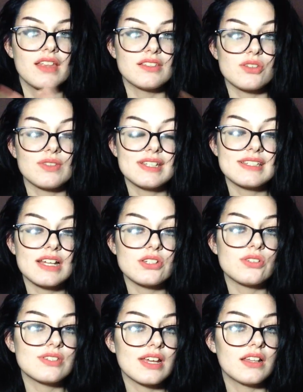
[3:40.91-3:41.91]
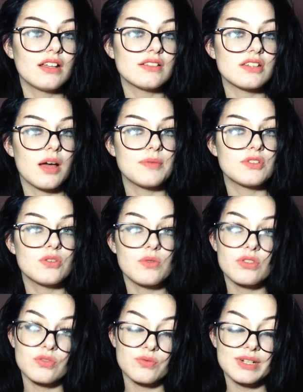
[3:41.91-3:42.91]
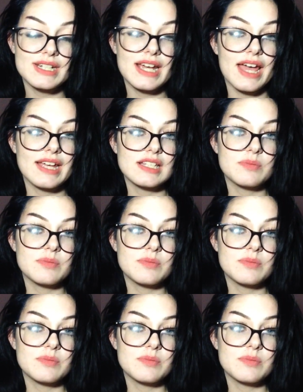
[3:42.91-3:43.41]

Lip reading: So these tattoos can last up to 3 days,